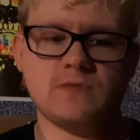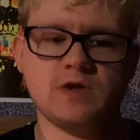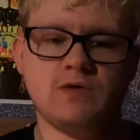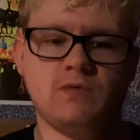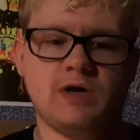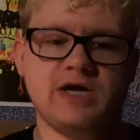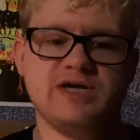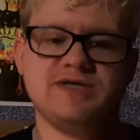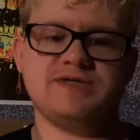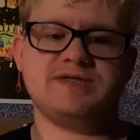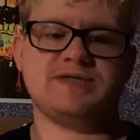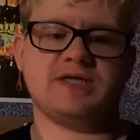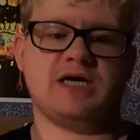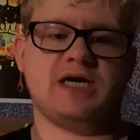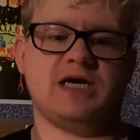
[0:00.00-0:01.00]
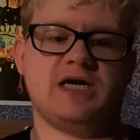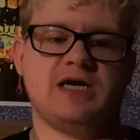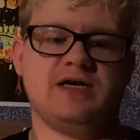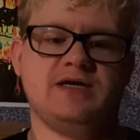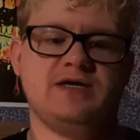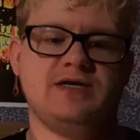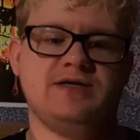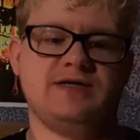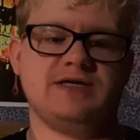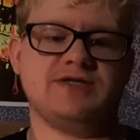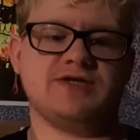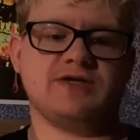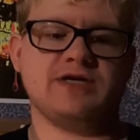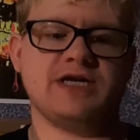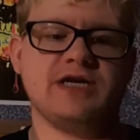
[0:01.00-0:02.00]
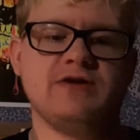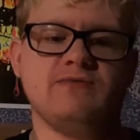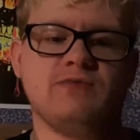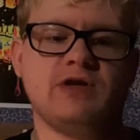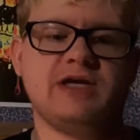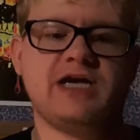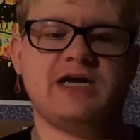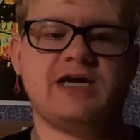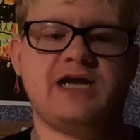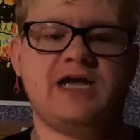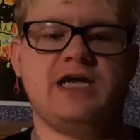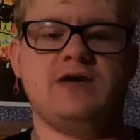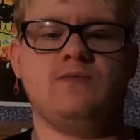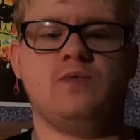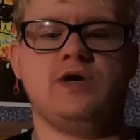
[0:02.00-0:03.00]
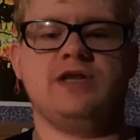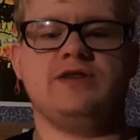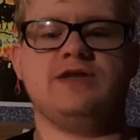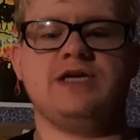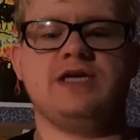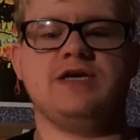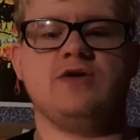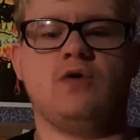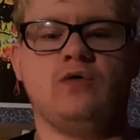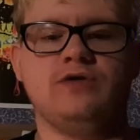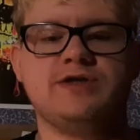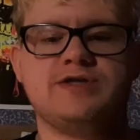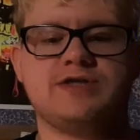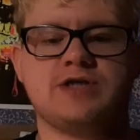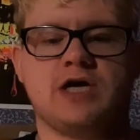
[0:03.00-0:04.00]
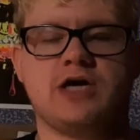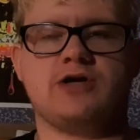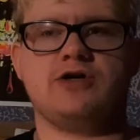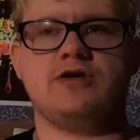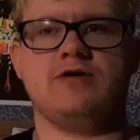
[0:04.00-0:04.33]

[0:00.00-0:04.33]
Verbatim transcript: Was uh, things started getting really out of hand when the oldest daughter,